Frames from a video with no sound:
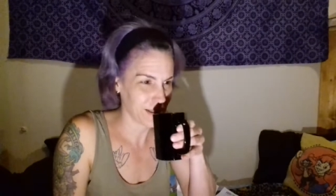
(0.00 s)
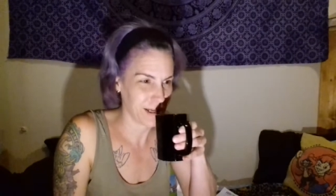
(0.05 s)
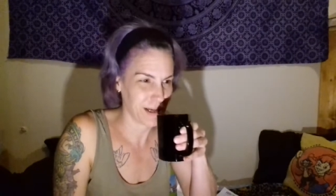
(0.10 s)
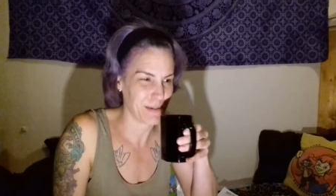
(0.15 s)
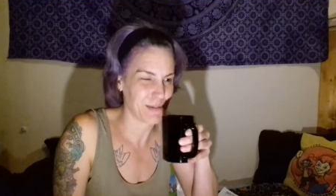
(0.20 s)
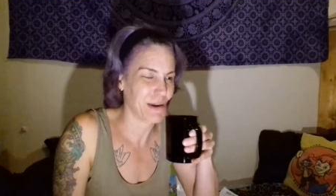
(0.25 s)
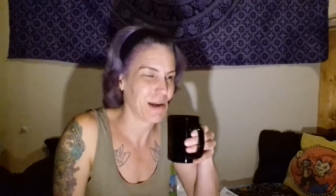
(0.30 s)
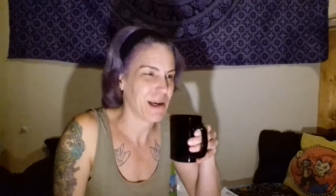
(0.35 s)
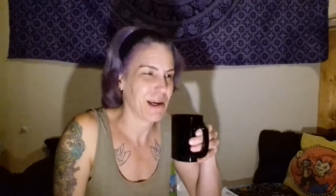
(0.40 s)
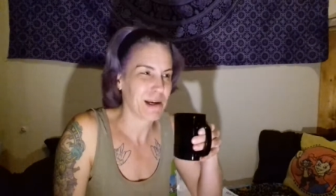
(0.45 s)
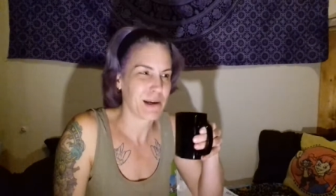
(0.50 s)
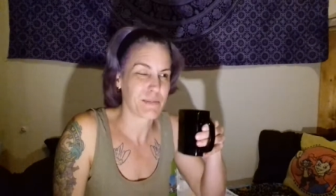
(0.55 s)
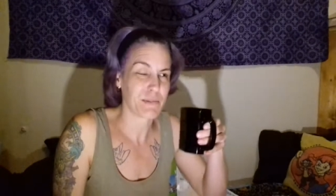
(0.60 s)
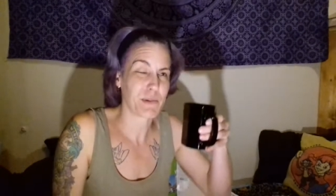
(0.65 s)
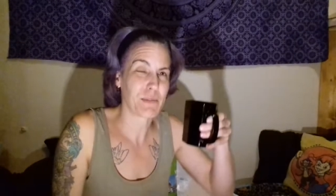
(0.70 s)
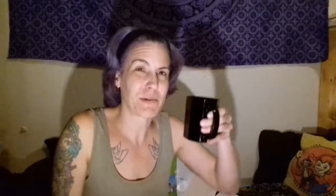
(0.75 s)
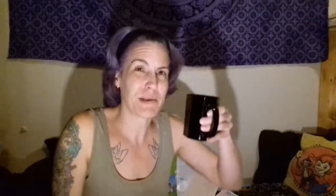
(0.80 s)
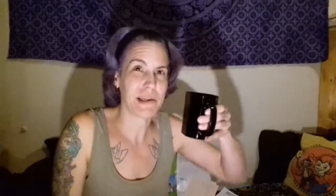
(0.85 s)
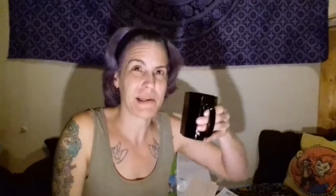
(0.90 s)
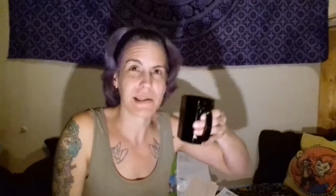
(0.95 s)
I'm
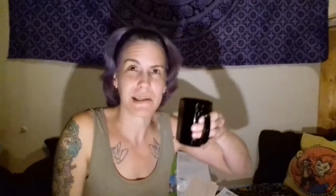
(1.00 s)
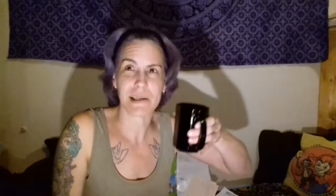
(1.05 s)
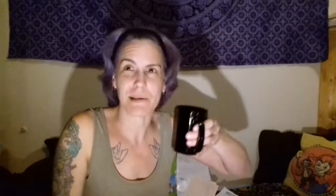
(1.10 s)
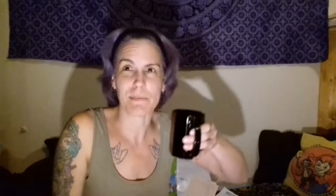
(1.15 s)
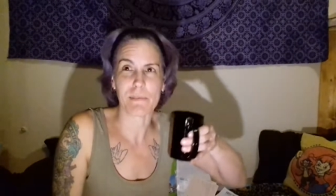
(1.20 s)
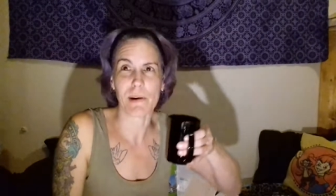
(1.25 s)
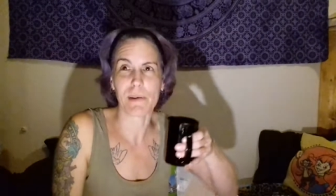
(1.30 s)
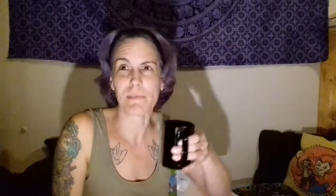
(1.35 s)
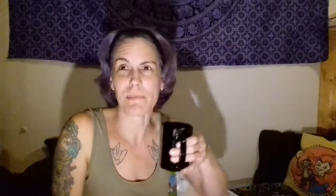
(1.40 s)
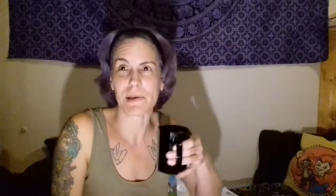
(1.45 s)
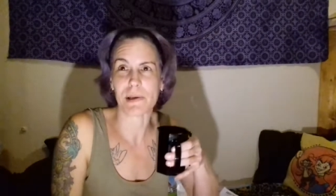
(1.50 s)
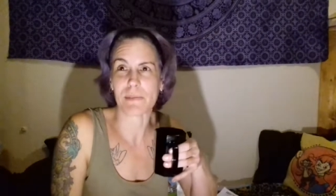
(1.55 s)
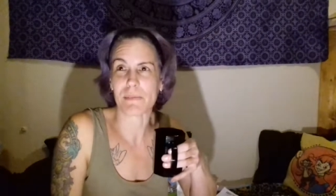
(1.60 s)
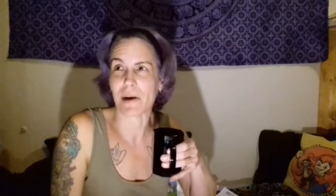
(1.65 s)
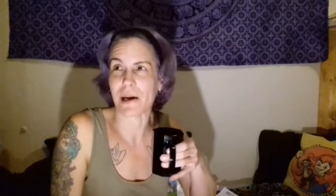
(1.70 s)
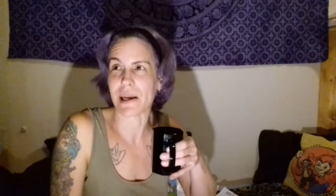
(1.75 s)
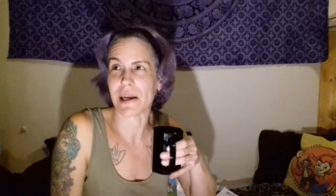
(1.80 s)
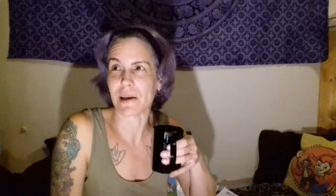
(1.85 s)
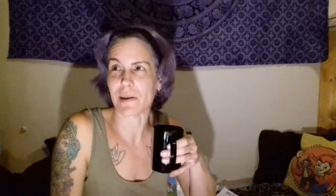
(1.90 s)
repeatedly bumping my